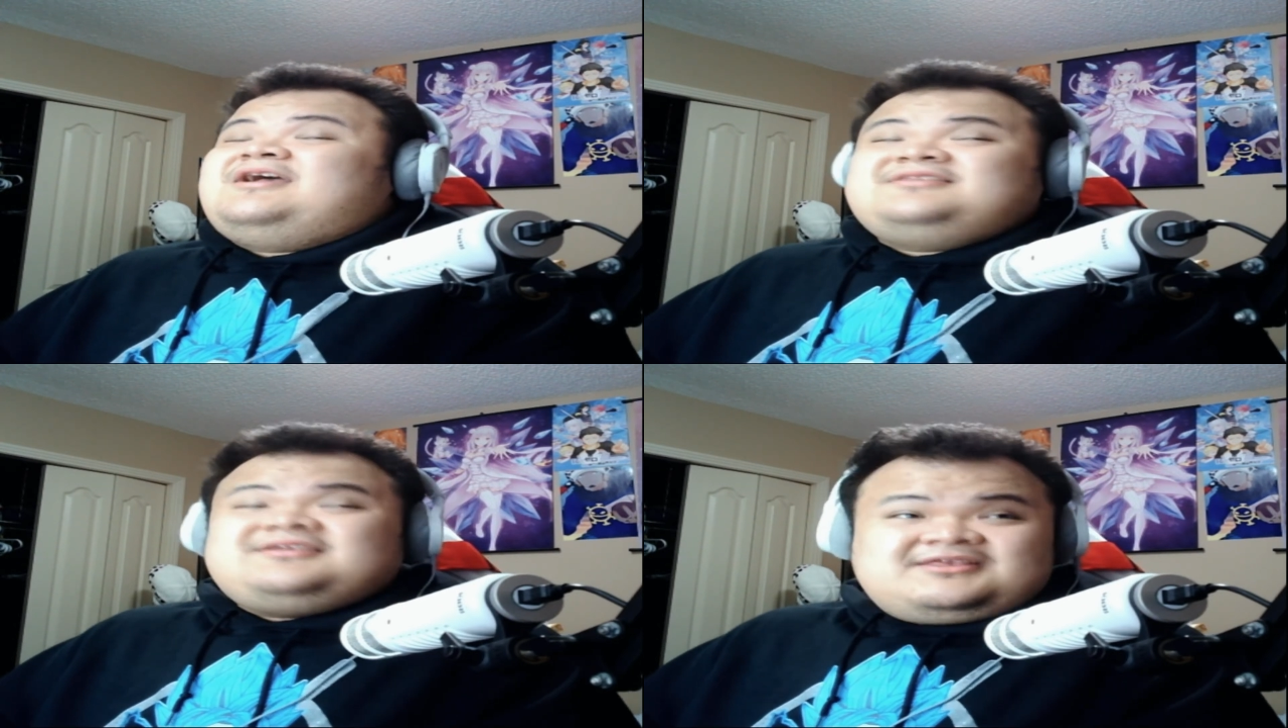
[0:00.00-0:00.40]

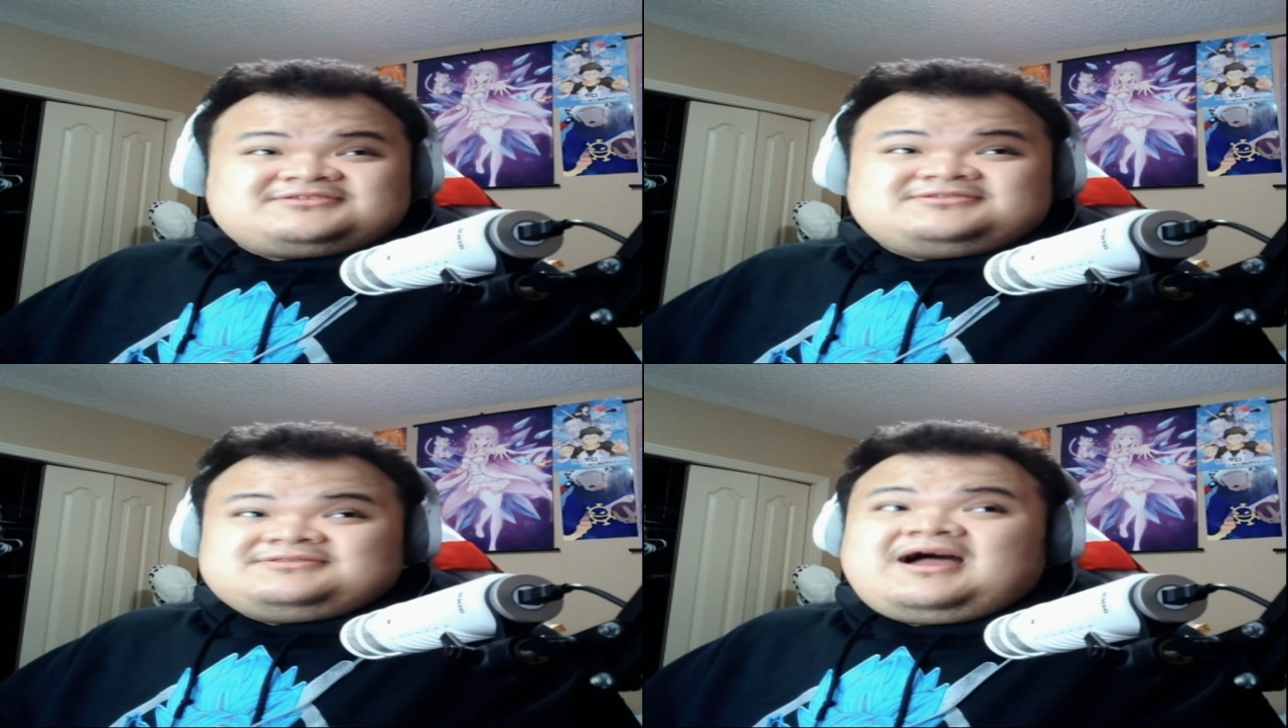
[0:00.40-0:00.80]
and he
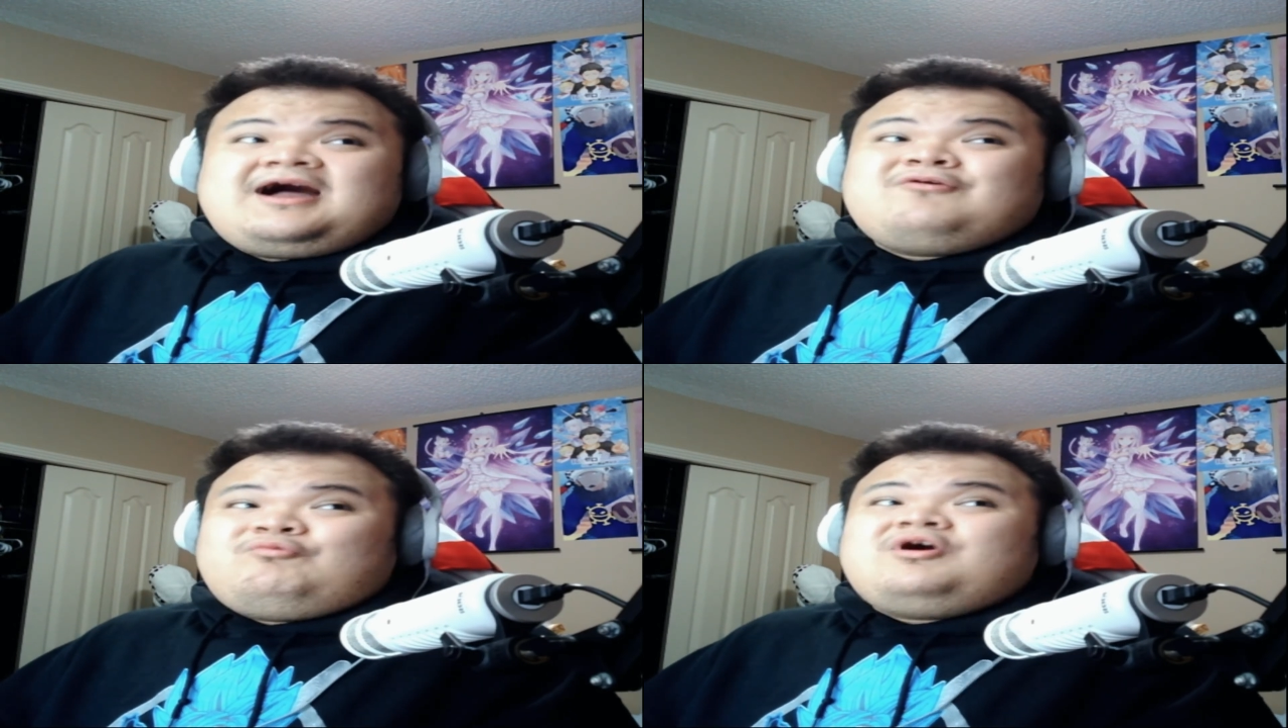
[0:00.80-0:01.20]
does
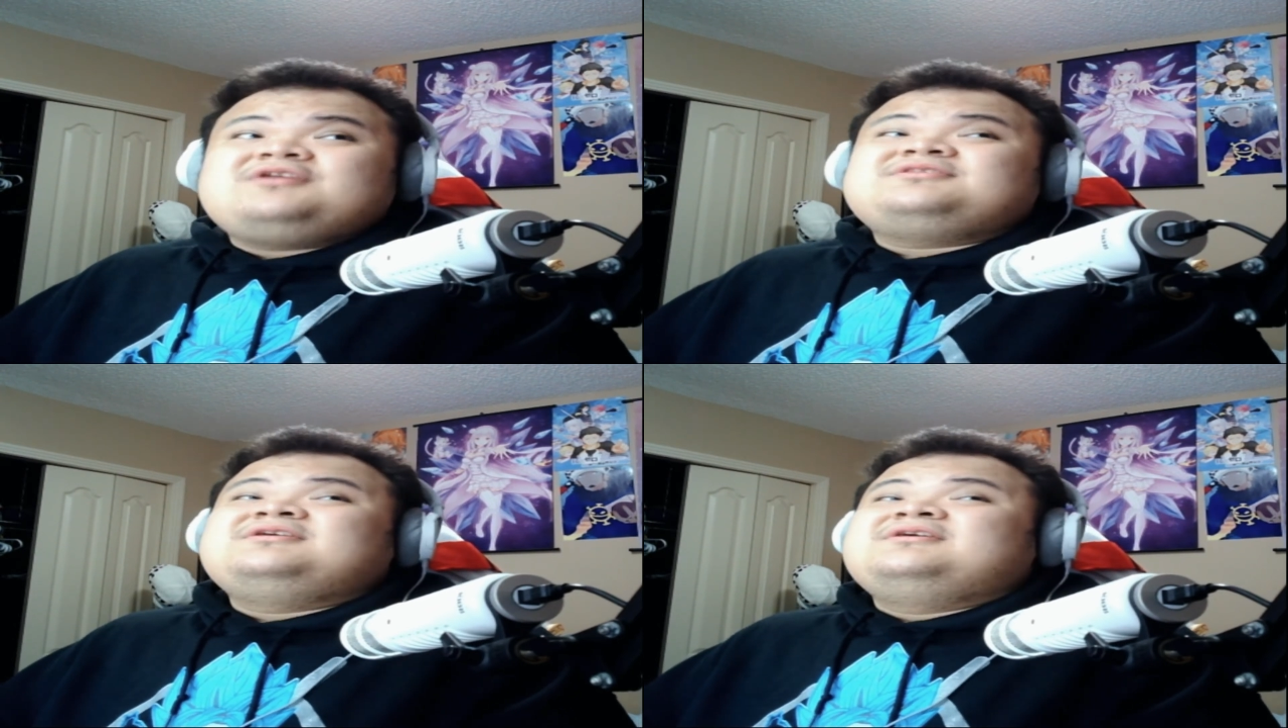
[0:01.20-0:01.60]
not
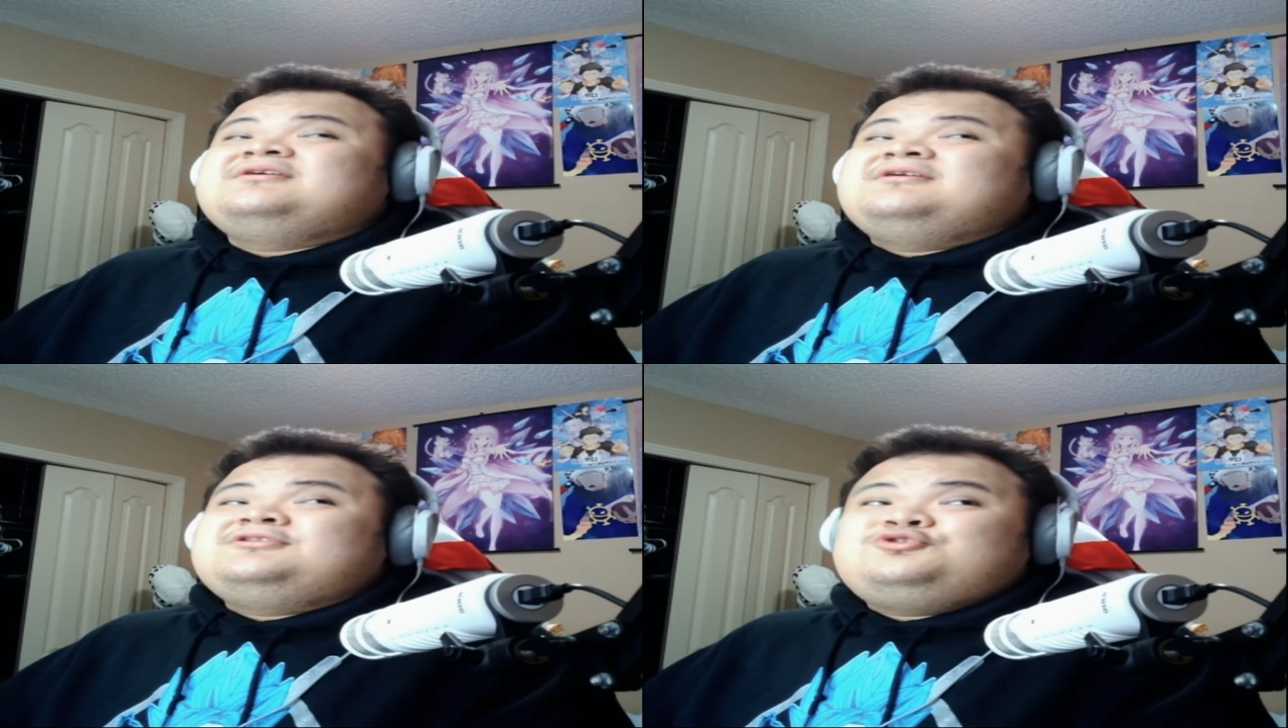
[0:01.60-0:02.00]
want
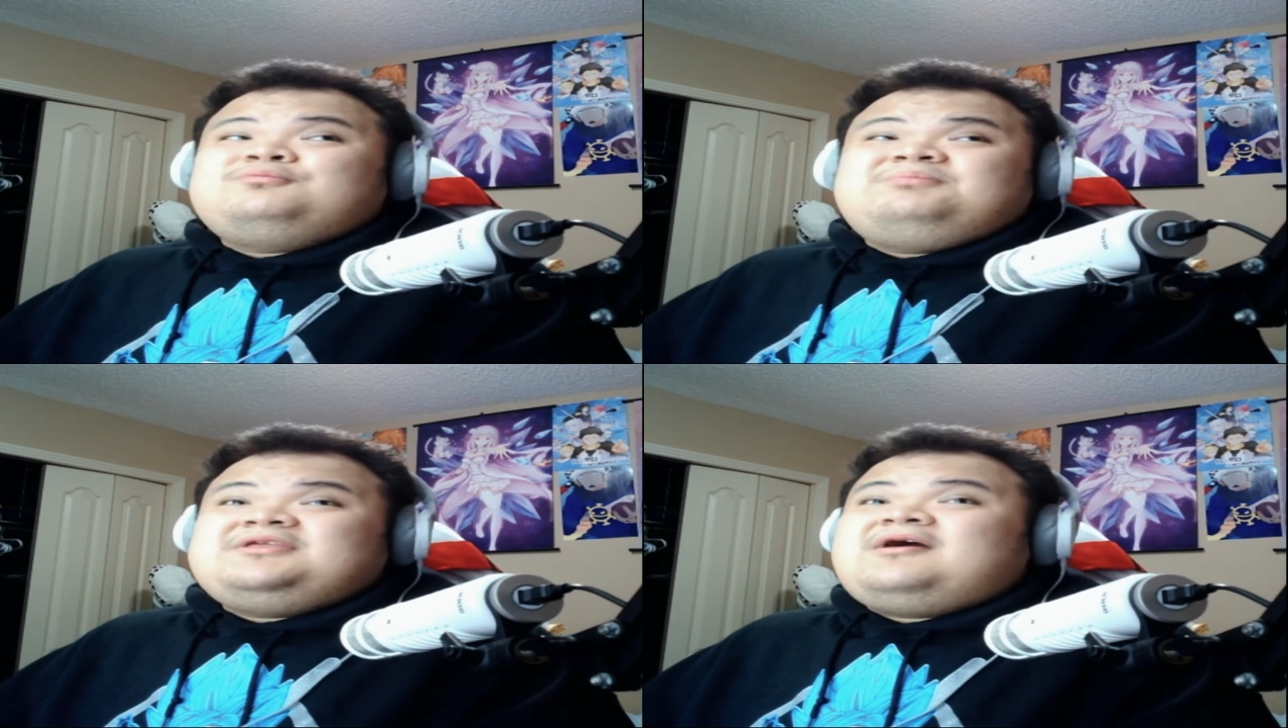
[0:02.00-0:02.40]
to
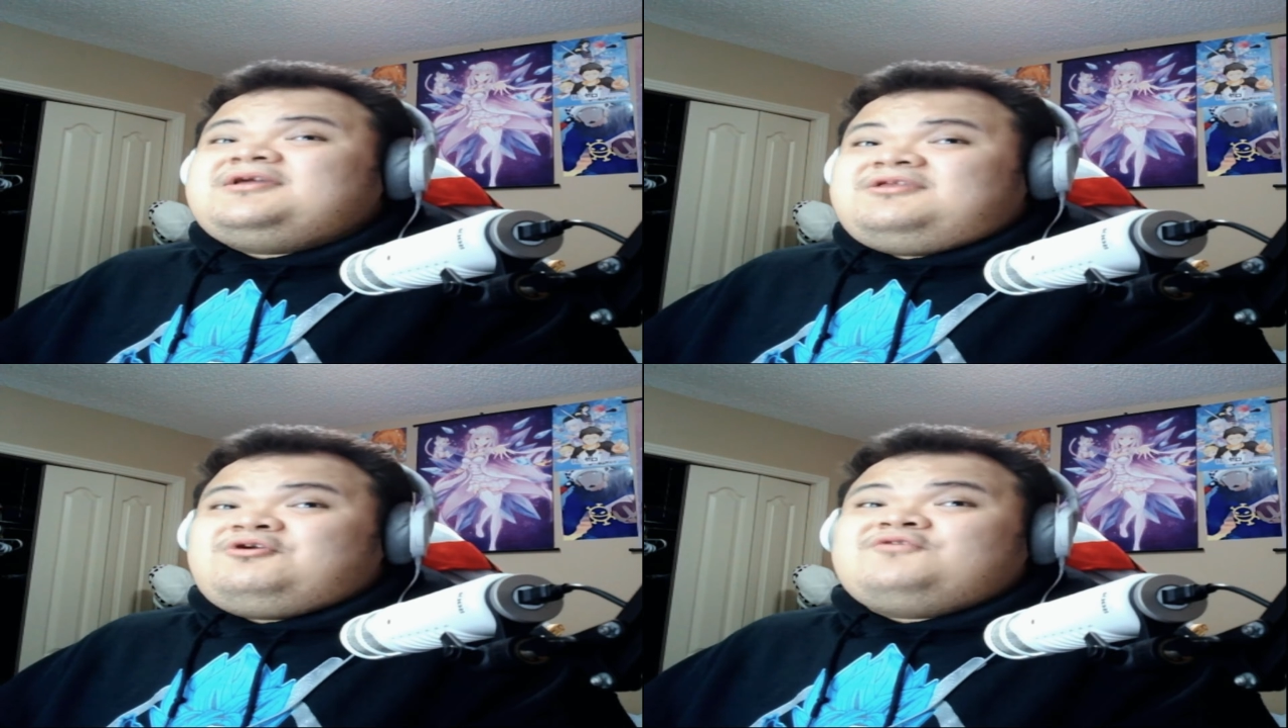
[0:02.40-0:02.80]
be a
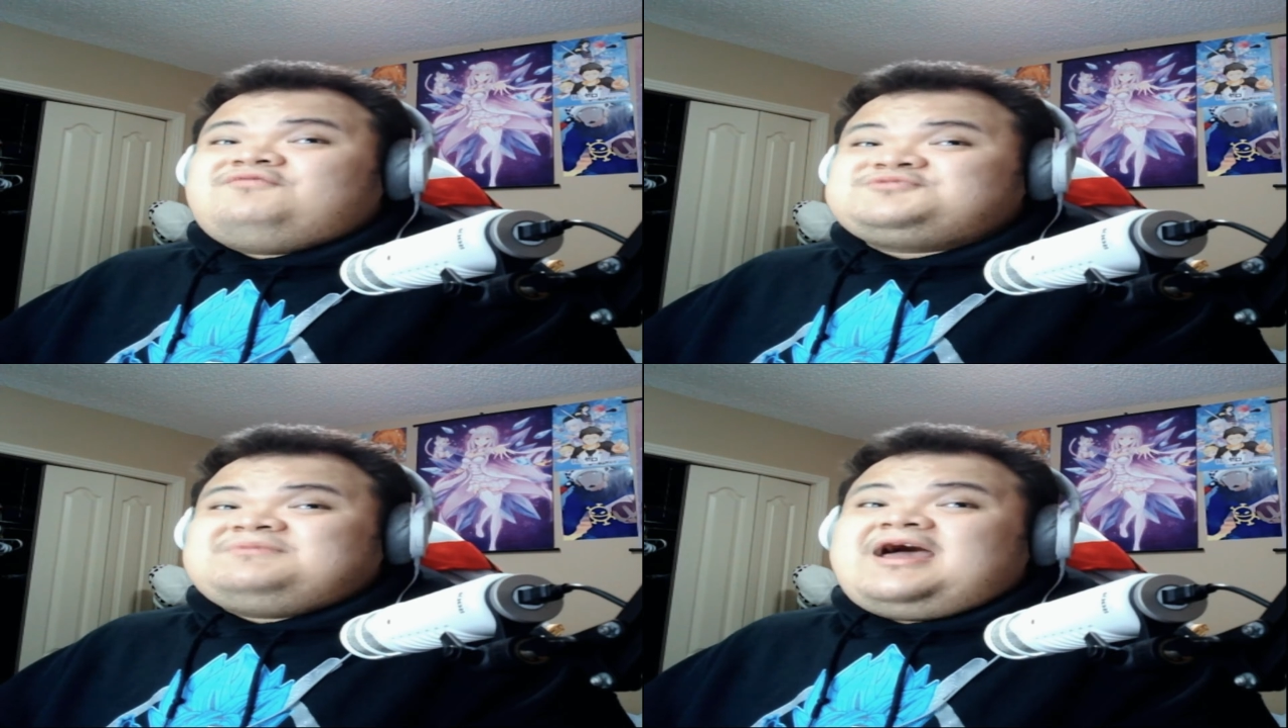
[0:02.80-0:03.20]
hero of
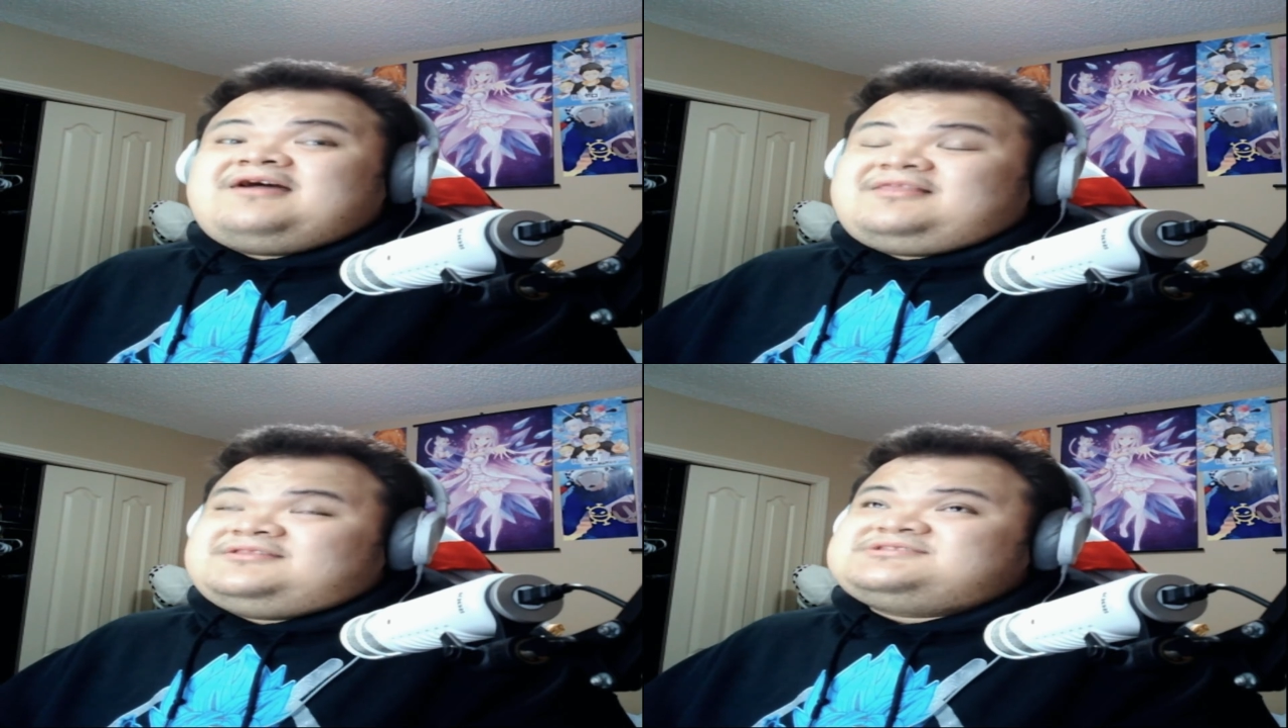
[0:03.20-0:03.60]
Fishman
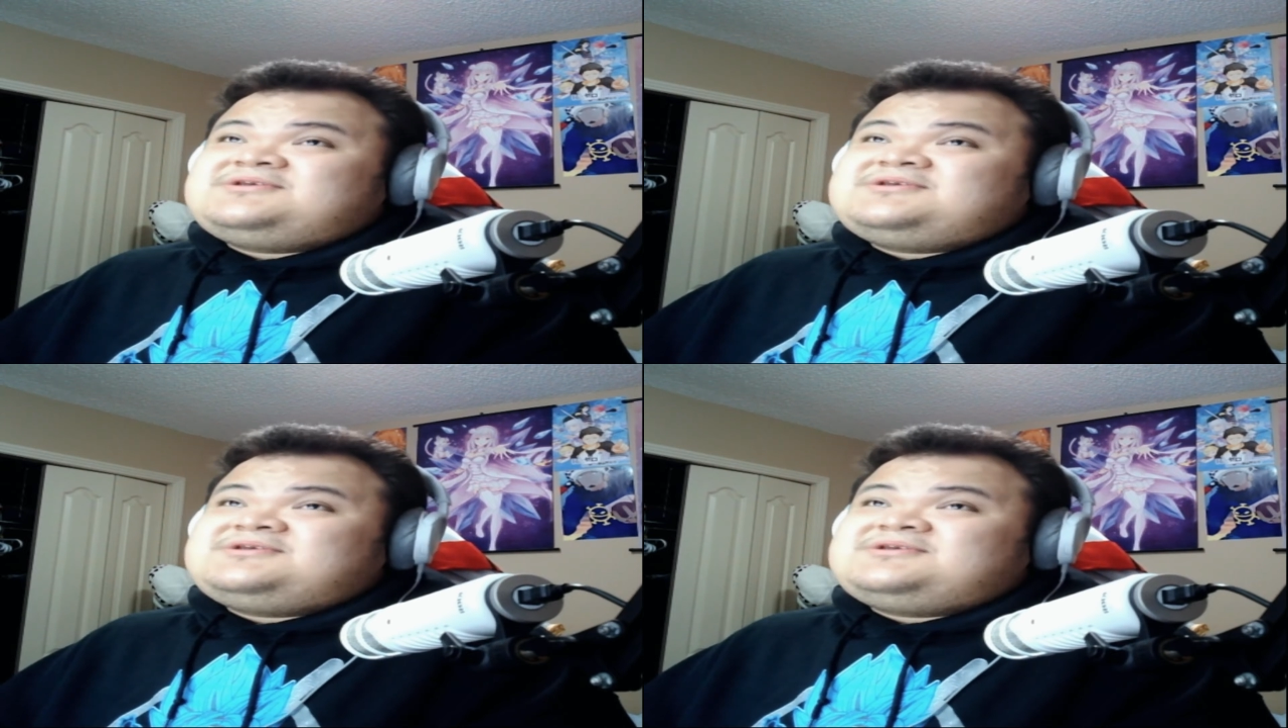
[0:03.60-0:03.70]
Island.